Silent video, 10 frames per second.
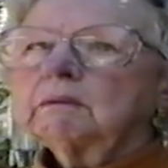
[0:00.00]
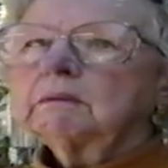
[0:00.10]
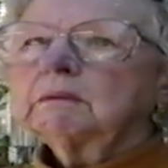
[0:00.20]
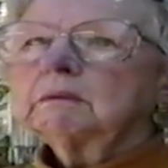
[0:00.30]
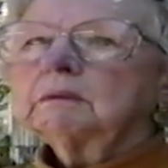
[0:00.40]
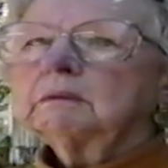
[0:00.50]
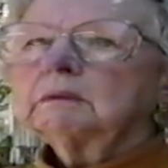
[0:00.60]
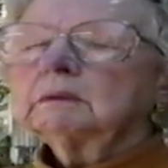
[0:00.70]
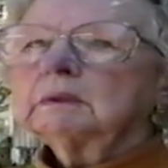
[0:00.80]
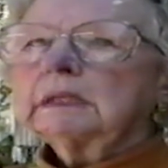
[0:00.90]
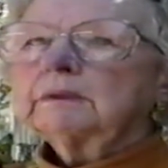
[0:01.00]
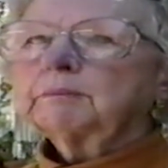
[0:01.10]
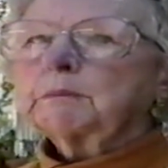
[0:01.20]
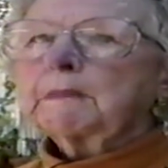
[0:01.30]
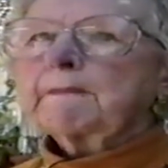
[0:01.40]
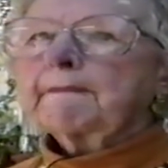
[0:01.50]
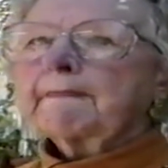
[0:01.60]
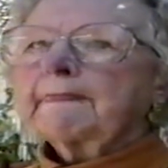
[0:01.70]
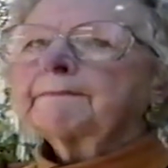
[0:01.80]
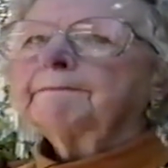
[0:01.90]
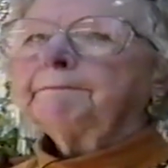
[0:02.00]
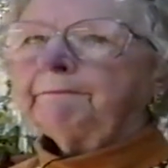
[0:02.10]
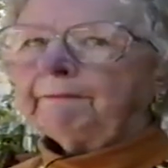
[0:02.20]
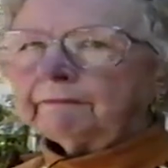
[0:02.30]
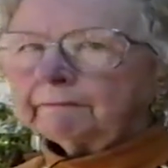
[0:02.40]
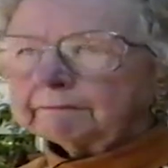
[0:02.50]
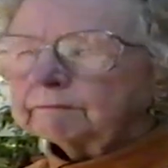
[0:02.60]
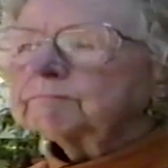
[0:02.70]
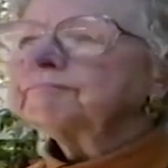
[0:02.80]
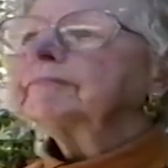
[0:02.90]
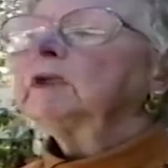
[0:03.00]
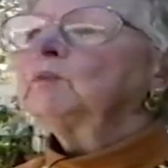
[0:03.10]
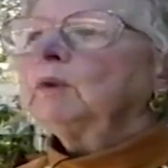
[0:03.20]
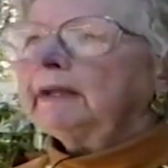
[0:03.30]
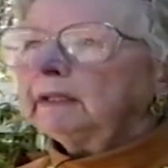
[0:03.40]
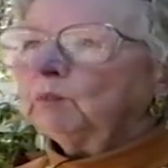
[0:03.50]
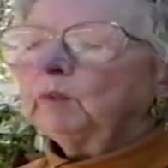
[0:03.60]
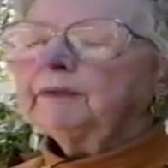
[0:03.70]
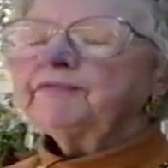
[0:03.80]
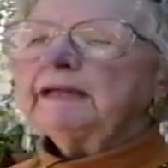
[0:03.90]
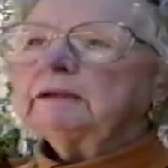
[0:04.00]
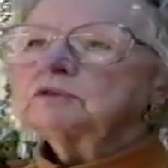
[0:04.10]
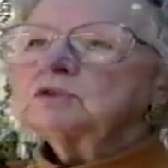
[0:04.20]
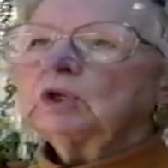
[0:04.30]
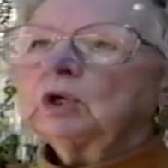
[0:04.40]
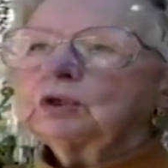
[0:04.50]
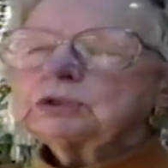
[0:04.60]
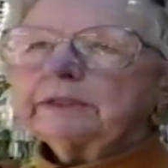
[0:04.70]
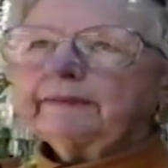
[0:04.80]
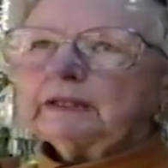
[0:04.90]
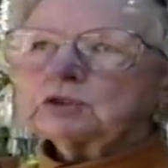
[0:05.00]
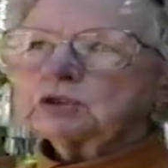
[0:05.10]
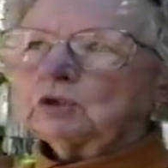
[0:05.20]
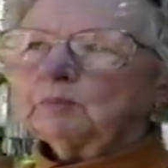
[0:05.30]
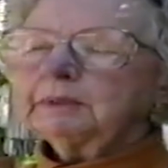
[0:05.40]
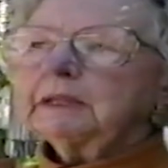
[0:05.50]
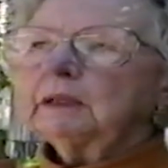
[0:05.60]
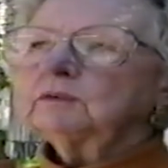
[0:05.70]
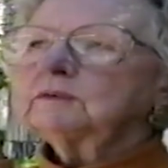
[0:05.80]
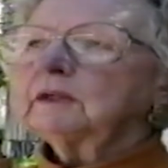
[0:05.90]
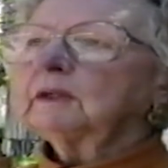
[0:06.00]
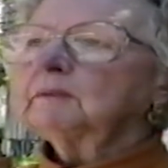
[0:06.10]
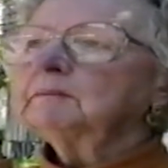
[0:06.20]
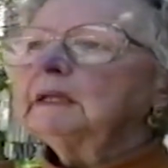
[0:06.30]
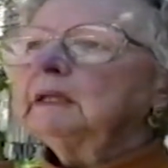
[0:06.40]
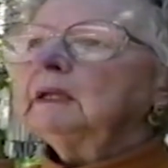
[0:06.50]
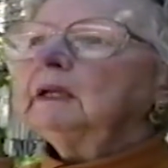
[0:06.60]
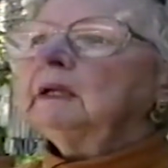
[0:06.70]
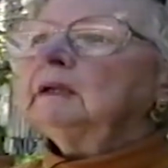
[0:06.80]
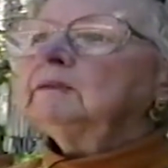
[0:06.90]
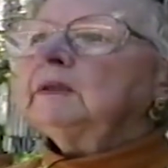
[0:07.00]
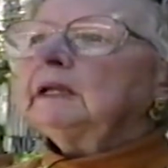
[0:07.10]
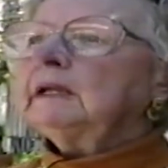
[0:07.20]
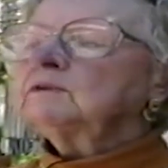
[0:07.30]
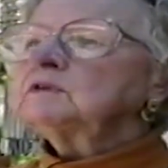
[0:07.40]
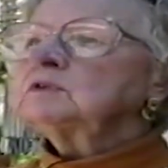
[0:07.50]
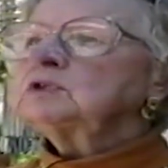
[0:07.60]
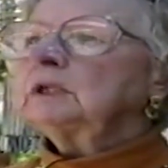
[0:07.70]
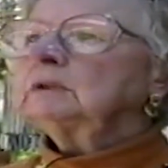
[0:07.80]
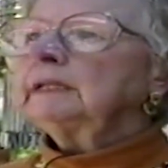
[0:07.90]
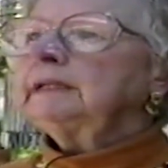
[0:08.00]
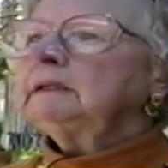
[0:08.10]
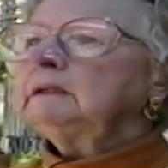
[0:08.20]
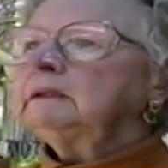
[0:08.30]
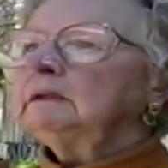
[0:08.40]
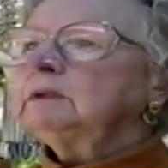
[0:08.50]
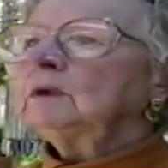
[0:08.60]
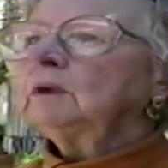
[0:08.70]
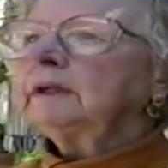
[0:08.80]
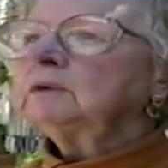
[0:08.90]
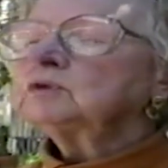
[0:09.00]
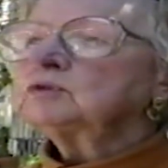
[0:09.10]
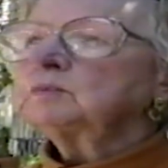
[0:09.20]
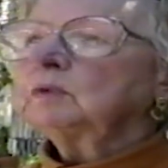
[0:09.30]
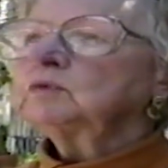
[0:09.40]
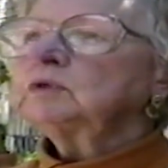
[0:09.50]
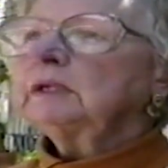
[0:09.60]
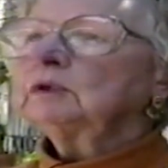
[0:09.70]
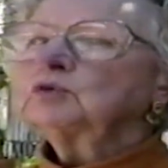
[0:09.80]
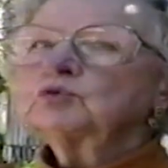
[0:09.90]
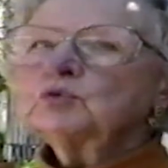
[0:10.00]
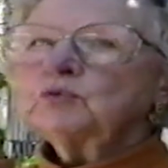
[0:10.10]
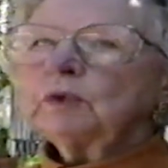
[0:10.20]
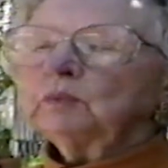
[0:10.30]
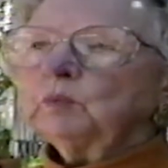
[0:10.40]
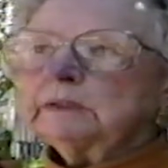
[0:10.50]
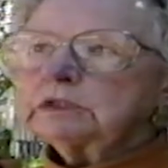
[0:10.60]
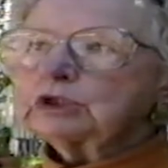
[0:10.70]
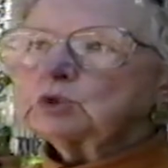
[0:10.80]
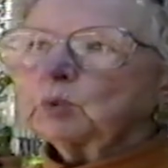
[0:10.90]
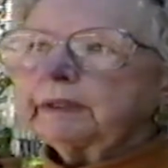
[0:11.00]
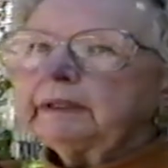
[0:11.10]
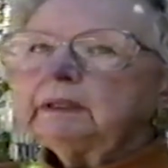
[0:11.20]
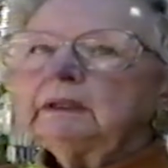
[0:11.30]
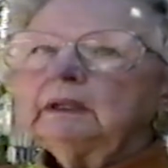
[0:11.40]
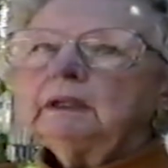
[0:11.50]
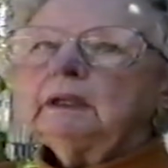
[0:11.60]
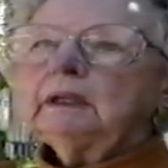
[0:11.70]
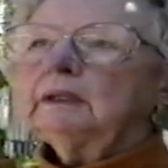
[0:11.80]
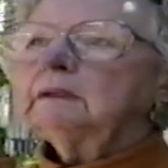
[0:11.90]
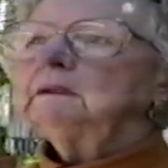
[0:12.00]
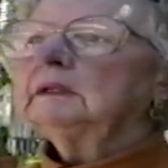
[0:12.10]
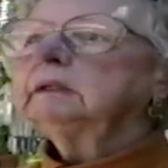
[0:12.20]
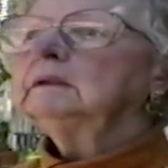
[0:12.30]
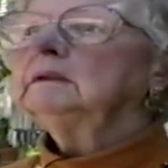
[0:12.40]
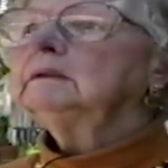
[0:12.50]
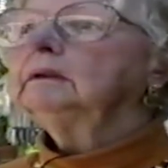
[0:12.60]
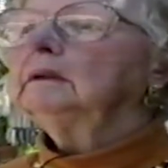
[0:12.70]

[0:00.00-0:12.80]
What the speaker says: where you had to guess? They had three contestants. Right, and I won $1,000 on that show because they asked this young lady in the audience, you're supposed to tell the truth on one story and then